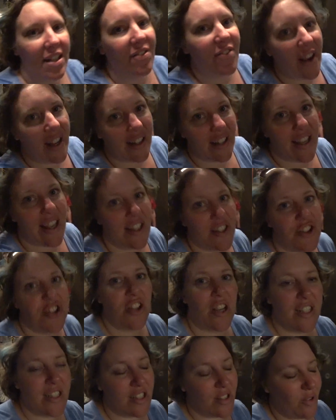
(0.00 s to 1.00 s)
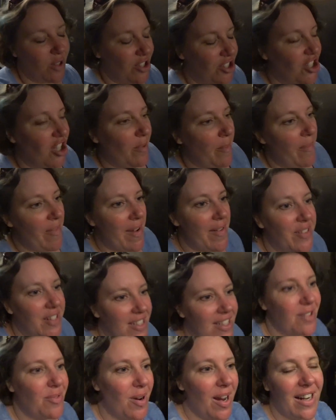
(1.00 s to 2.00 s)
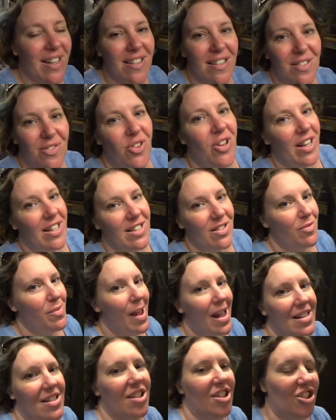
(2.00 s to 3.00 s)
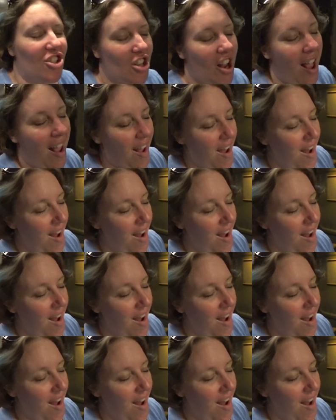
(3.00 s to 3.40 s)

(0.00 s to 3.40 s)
can finally answer you guys' question. My favorite Disney ride is Flights of Passage.